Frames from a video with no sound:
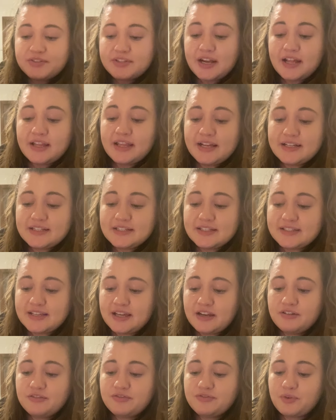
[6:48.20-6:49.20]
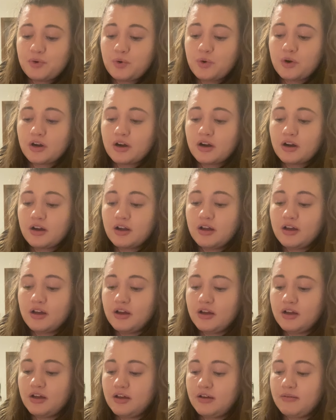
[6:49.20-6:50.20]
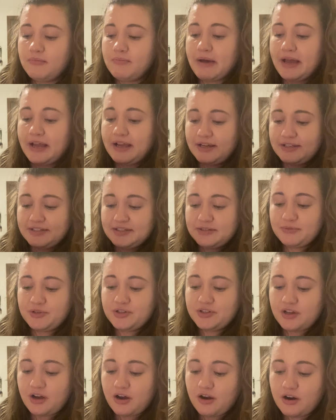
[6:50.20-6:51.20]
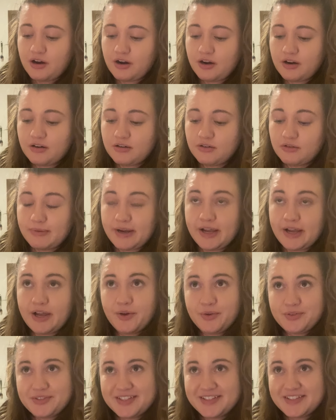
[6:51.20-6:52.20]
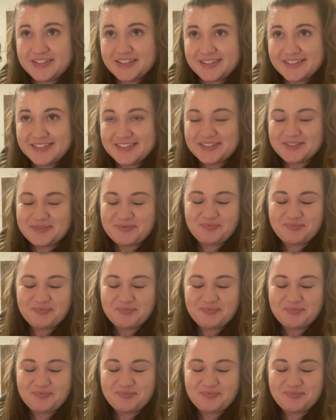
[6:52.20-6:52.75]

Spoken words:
that I like to send for my customers or my hostesses.